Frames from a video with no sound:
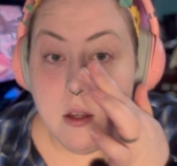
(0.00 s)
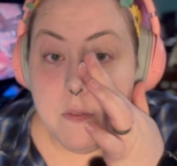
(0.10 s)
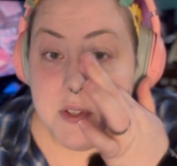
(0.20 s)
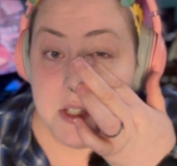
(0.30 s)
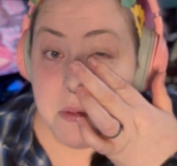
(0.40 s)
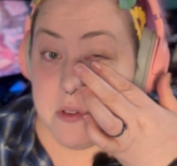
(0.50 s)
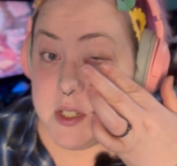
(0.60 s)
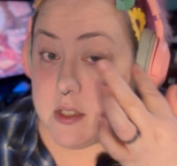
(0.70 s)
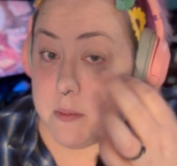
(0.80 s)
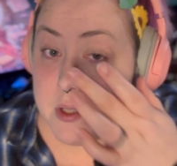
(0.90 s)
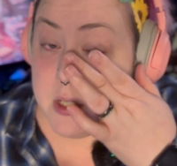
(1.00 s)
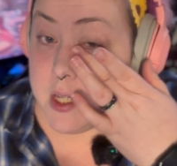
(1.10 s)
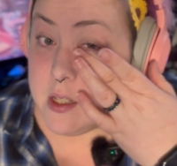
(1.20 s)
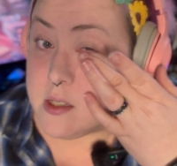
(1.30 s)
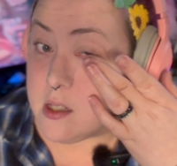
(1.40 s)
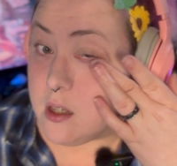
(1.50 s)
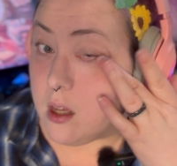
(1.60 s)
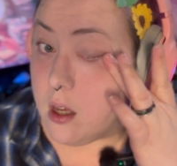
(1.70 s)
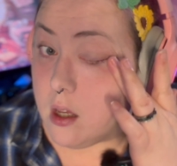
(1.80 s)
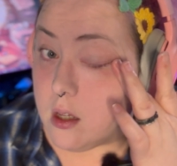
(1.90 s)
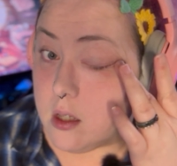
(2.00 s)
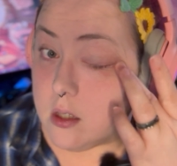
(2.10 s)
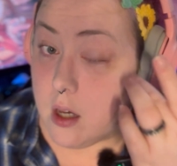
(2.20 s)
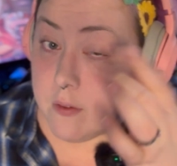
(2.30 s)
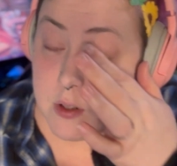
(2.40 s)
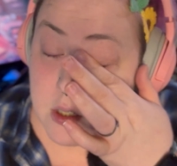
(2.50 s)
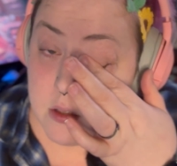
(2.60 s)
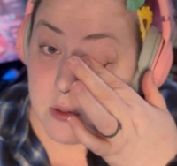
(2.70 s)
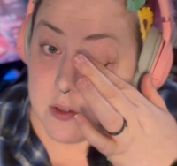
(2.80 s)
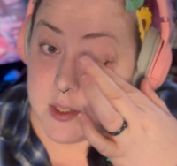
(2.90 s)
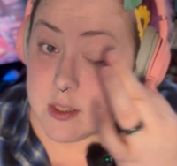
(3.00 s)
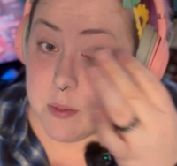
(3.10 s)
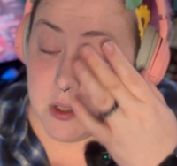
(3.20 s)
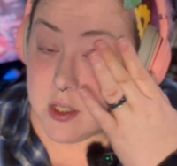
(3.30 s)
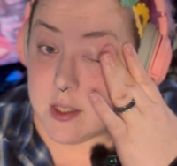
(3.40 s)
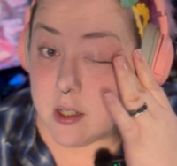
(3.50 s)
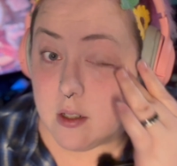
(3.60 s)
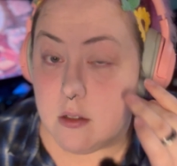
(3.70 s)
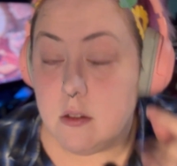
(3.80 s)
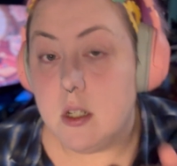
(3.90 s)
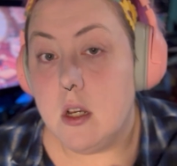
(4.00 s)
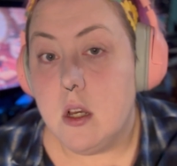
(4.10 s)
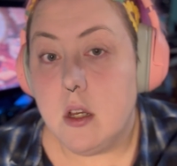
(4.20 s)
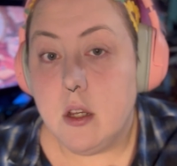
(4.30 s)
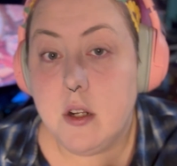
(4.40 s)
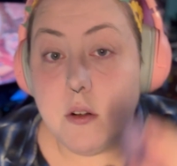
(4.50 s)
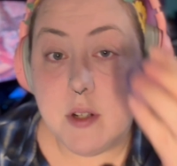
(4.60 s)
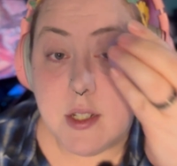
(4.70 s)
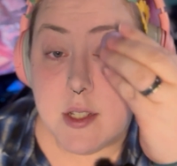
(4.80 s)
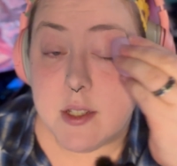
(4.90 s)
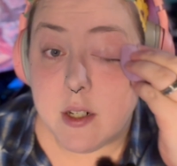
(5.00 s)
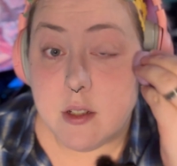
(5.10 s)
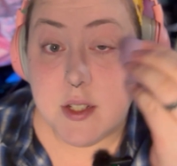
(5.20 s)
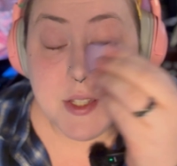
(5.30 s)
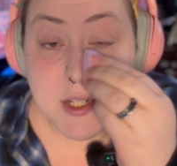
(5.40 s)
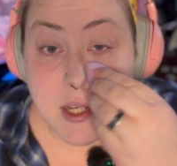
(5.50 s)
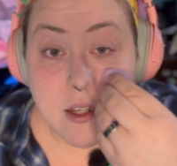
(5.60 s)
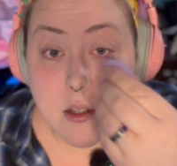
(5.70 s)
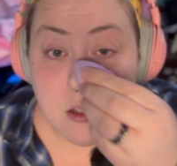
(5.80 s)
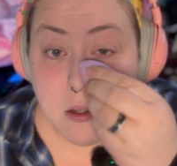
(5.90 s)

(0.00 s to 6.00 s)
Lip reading: invisible disabilities cover disabilities that you don't necessarily see,